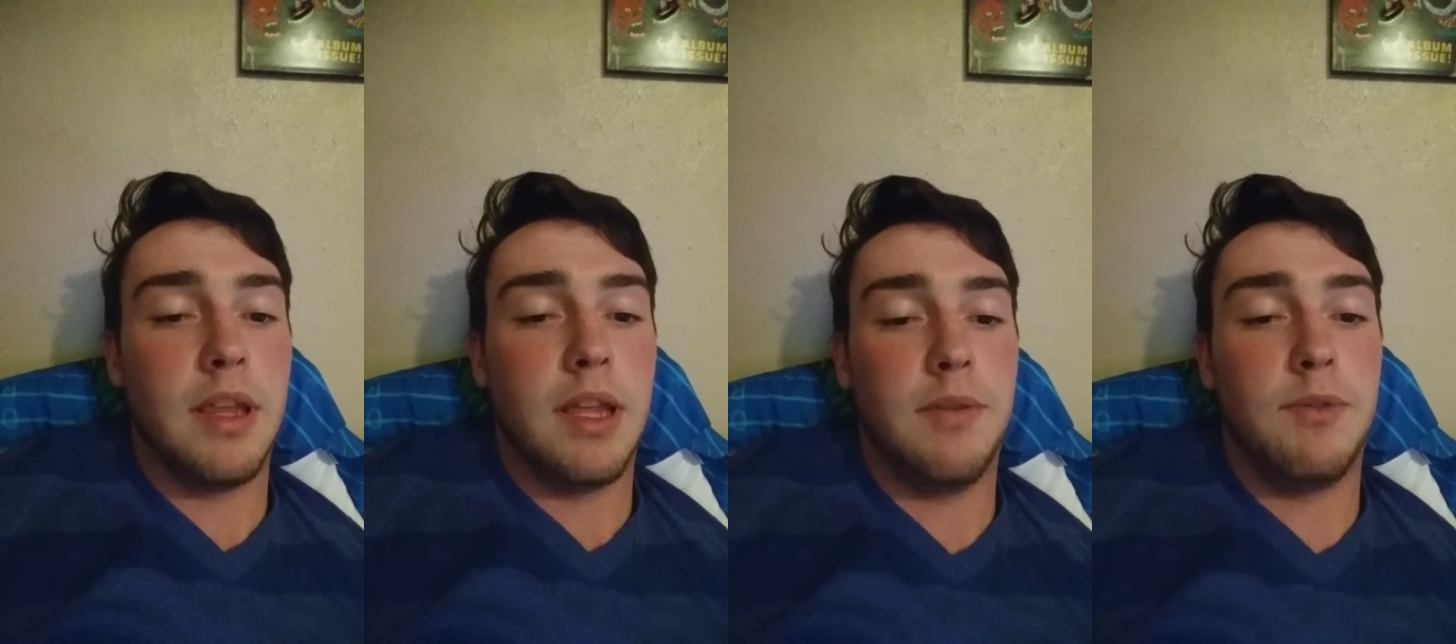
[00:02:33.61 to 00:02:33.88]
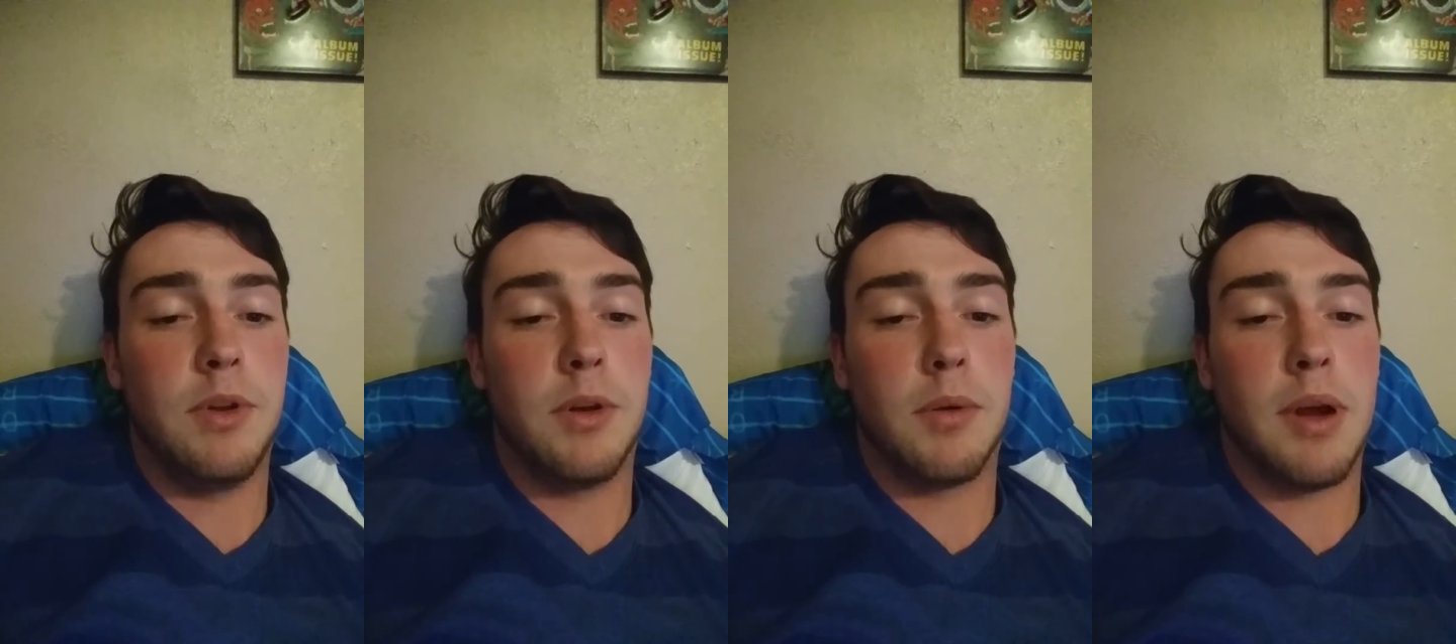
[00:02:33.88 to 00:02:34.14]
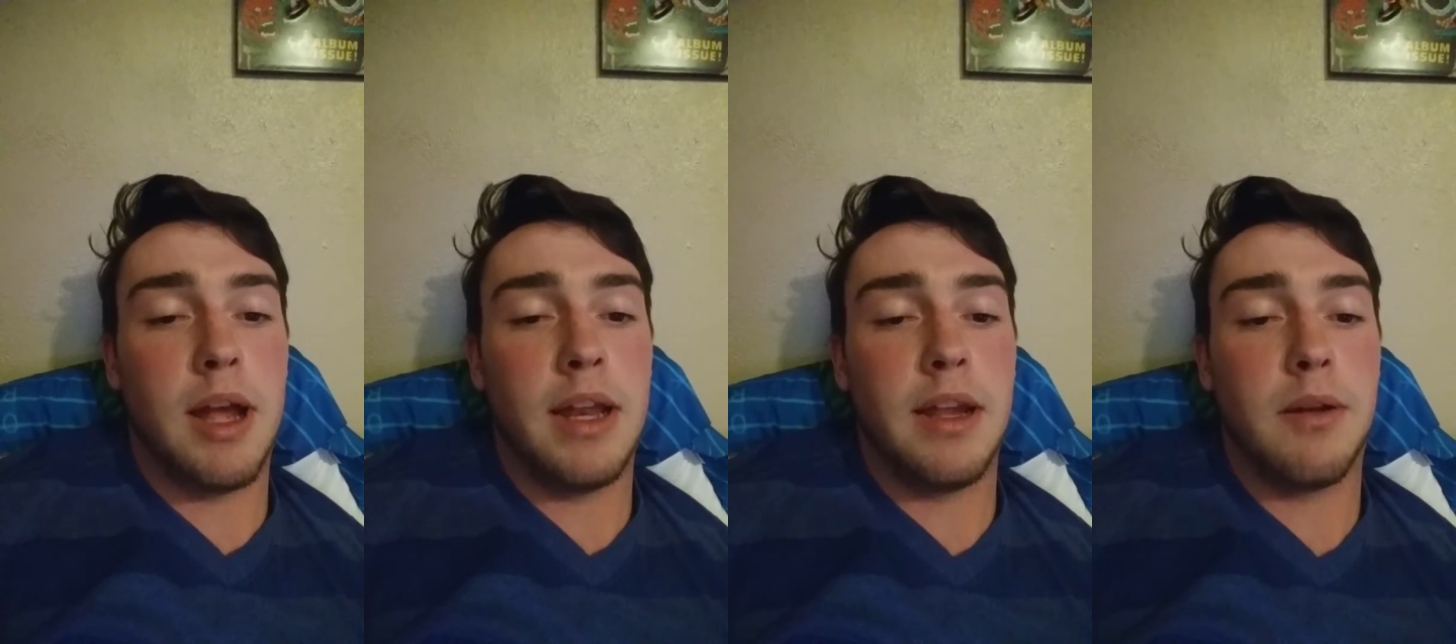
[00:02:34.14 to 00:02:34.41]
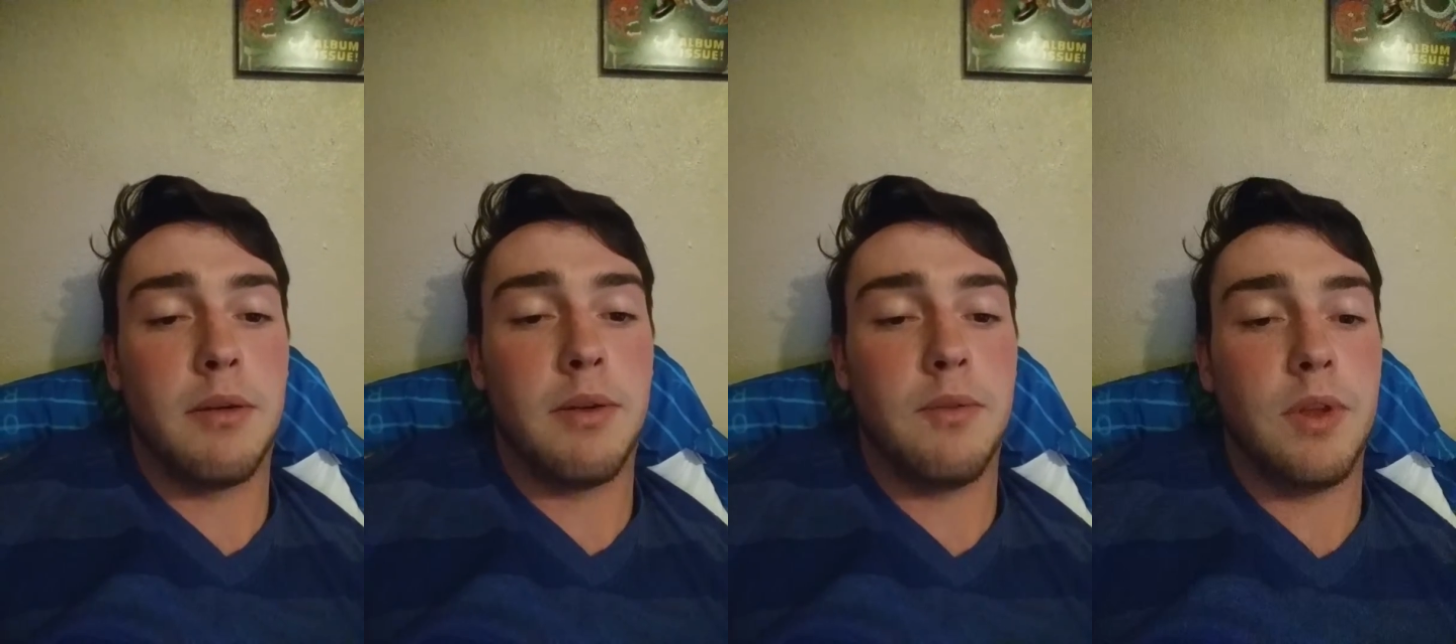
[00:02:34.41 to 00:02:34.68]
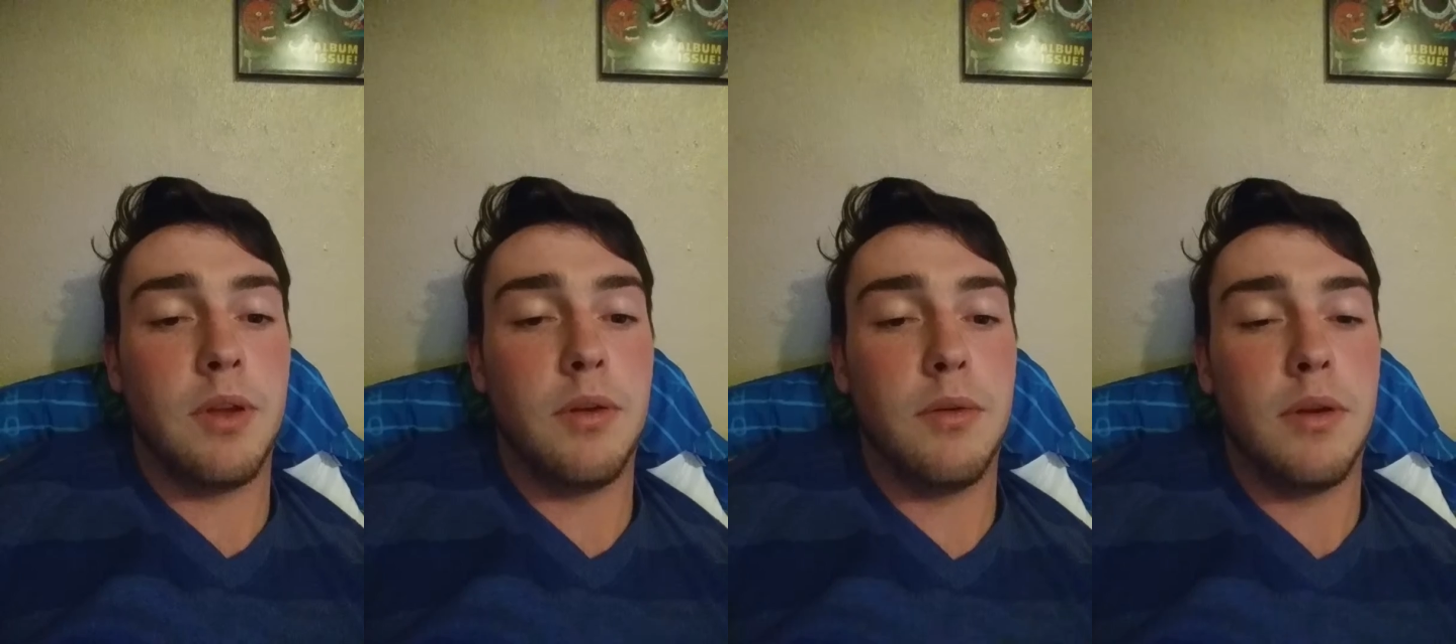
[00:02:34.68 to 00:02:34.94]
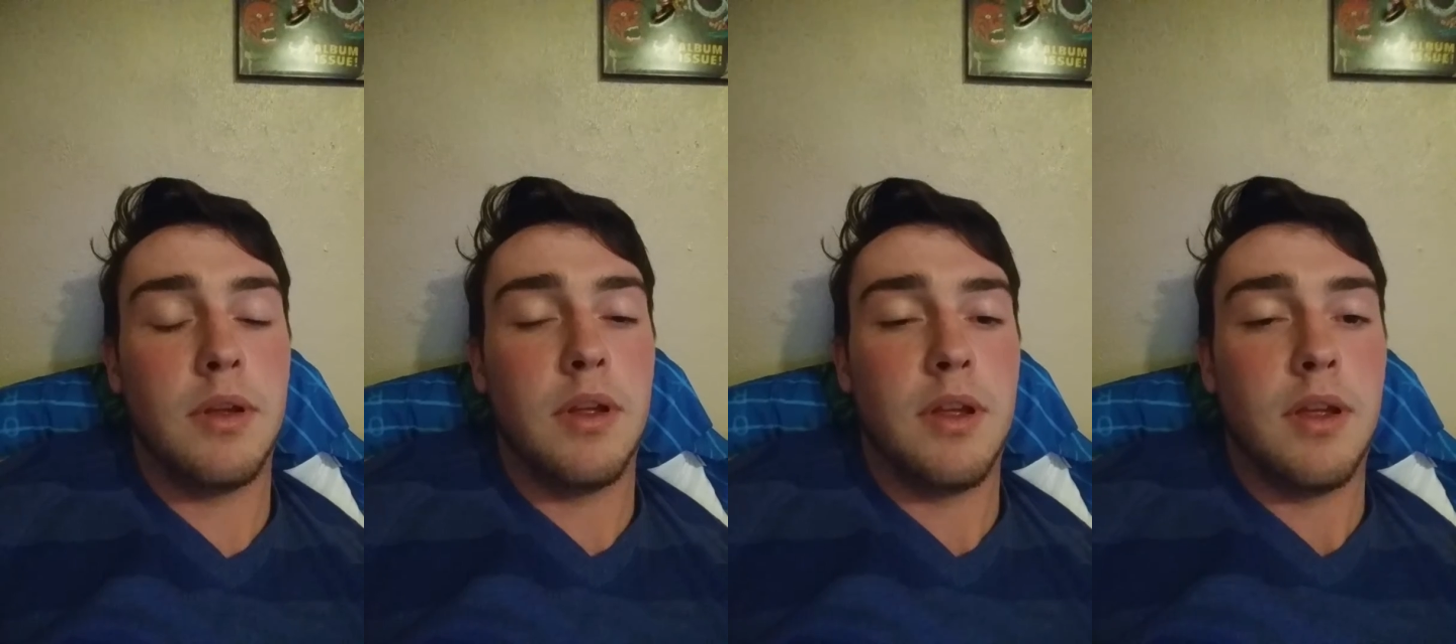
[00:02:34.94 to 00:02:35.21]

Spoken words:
If you're writing a review